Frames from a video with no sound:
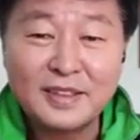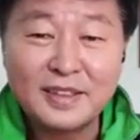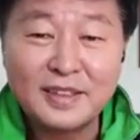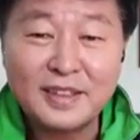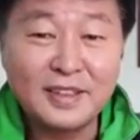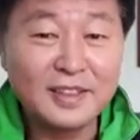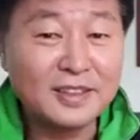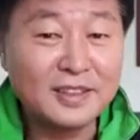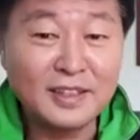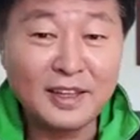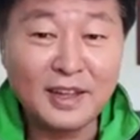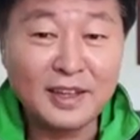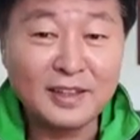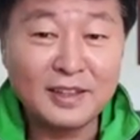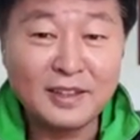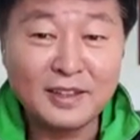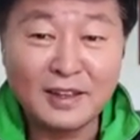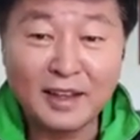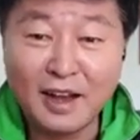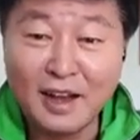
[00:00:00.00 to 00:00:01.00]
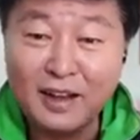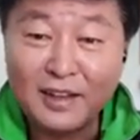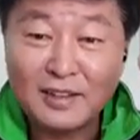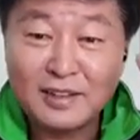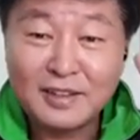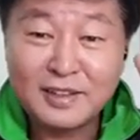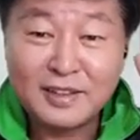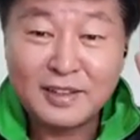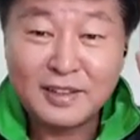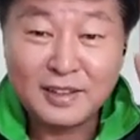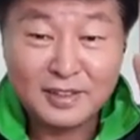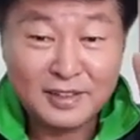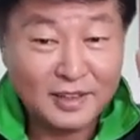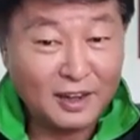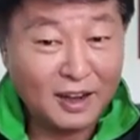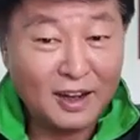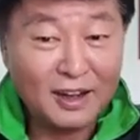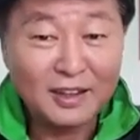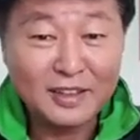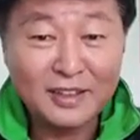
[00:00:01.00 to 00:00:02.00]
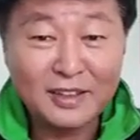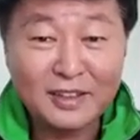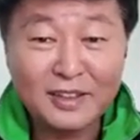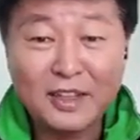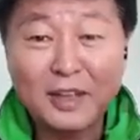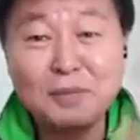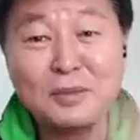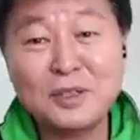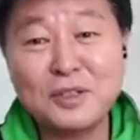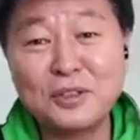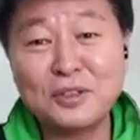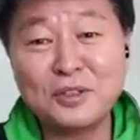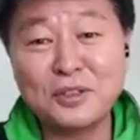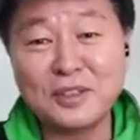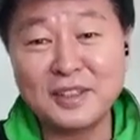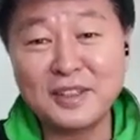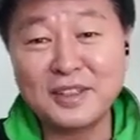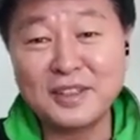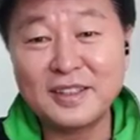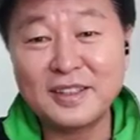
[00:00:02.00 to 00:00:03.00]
It's not God is God, never change.